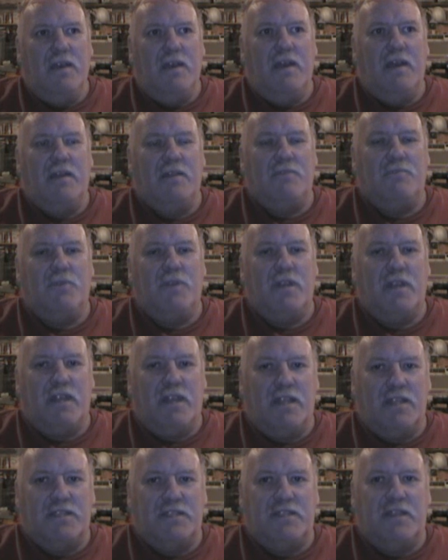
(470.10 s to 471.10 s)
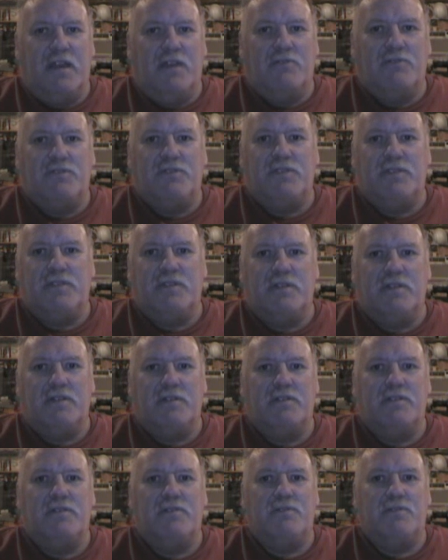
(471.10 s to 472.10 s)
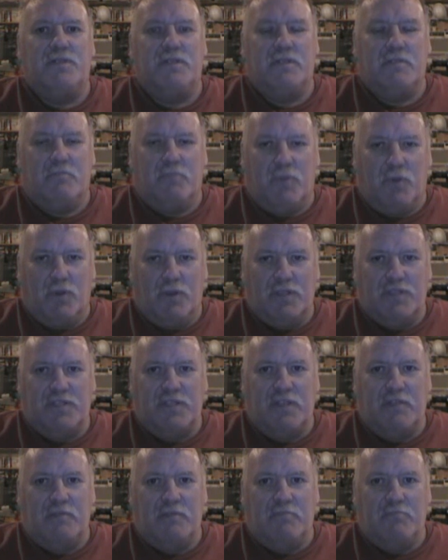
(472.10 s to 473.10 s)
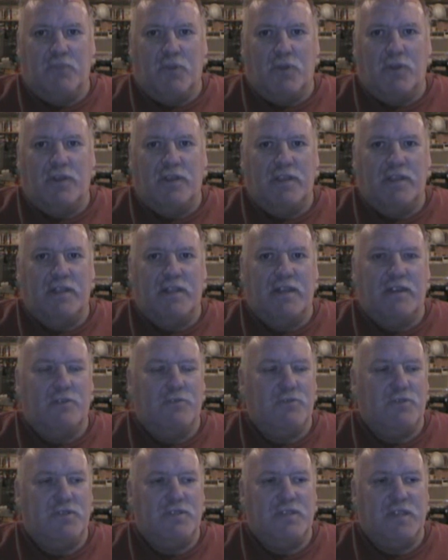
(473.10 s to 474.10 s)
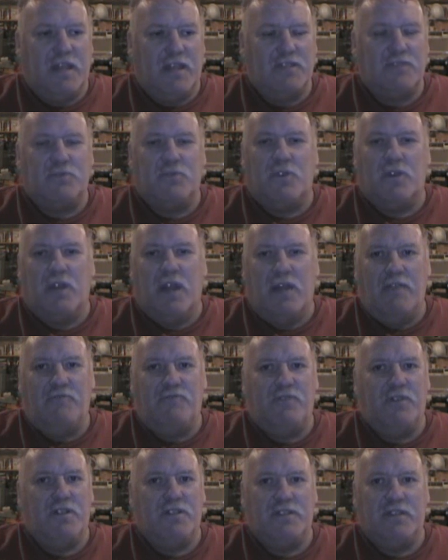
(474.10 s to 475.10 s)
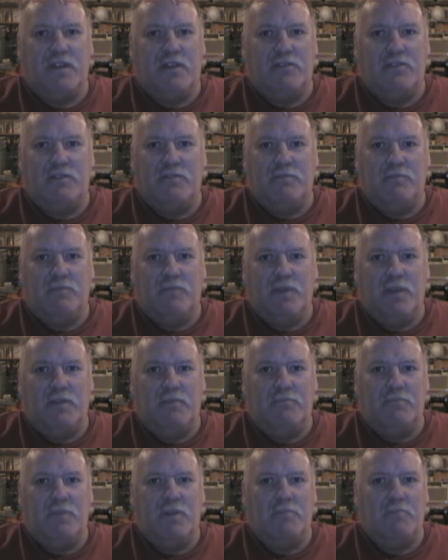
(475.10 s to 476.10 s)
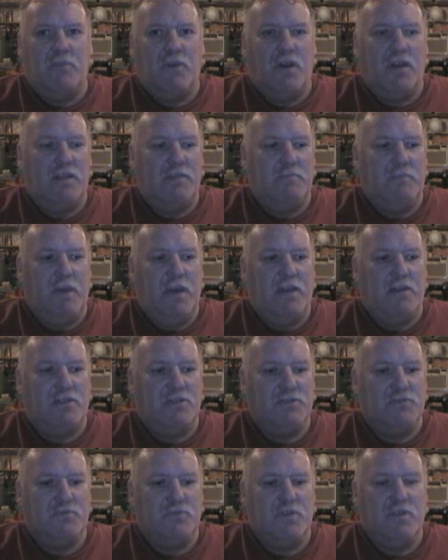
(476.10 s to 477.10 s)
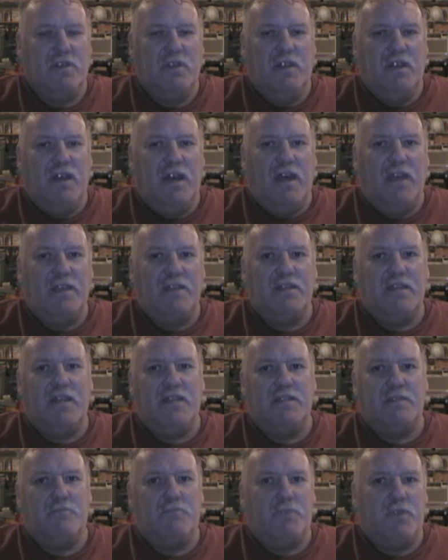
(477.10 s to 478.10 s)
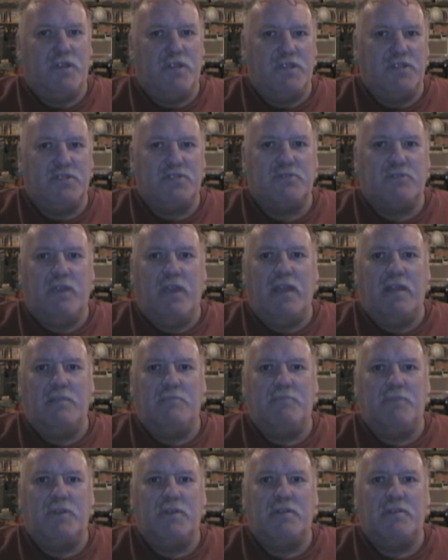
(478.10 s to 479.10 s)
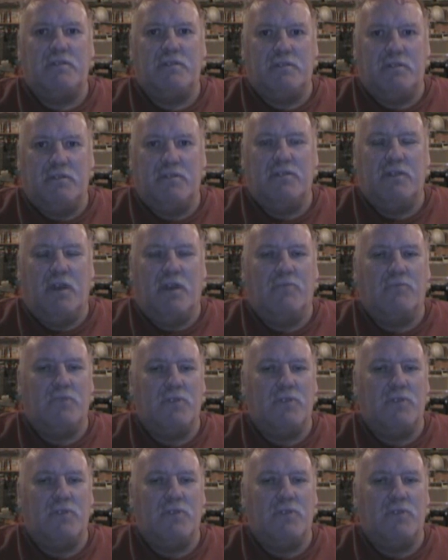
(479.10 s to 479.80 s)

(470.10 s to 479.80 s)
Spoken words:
And when it gets down to the boarding it out, that's where I fell down in my body panels, where I could get them pretty straight, but not